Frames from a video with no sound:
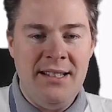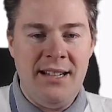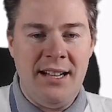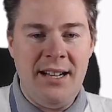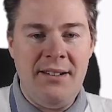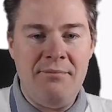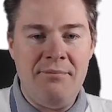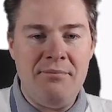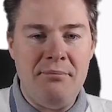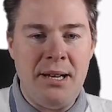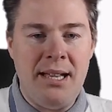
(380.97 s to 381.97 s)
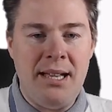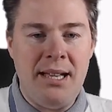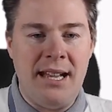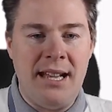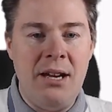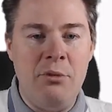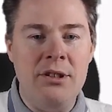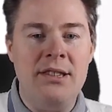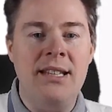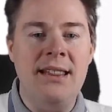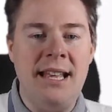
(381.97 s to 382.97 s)
but I
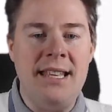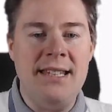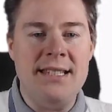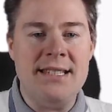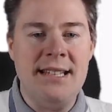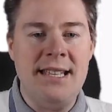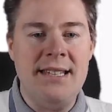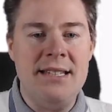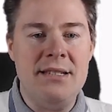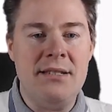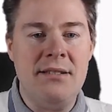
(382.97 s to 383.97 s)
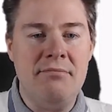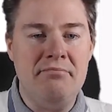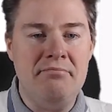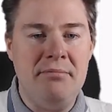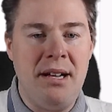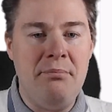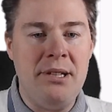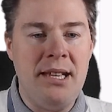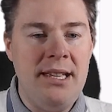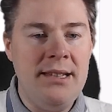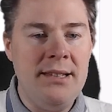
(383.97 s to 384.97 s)
want the latest
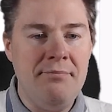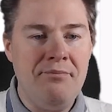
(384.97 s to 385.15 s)
update.